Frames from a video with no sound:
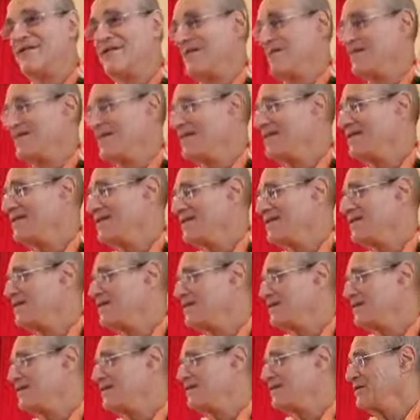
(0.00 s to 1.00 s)
Like that.
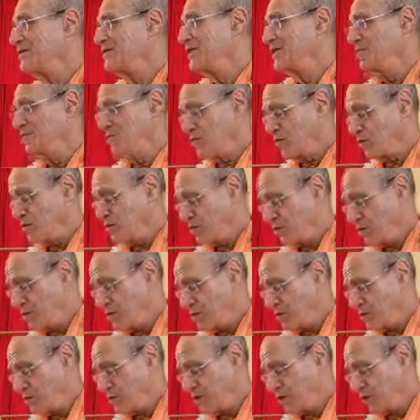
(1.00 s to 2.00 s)

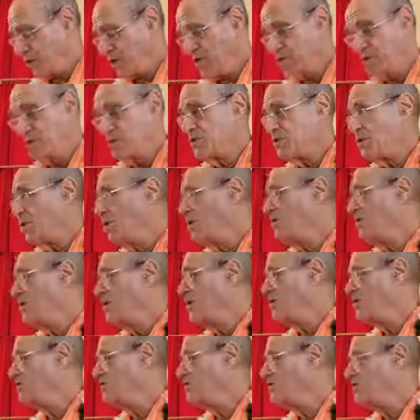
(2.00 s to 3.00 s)
Unfortunately, what they do is open
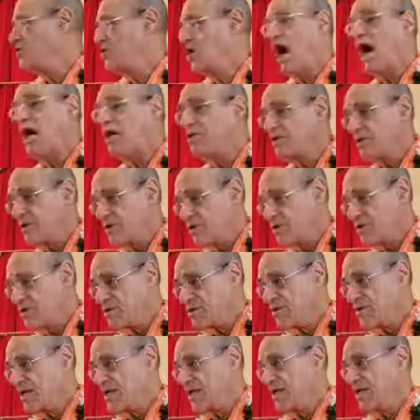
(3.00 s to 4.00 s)
up the
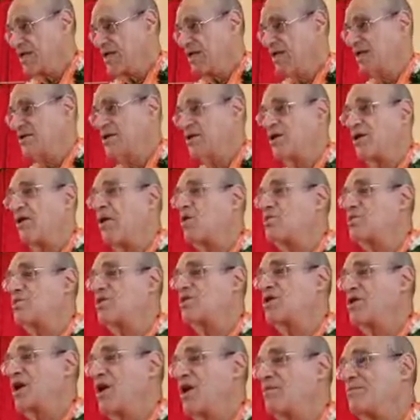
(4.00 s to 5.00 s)
chakras and the
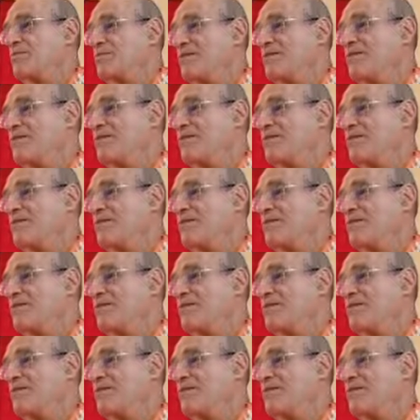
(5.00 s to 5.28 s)
ghosts come.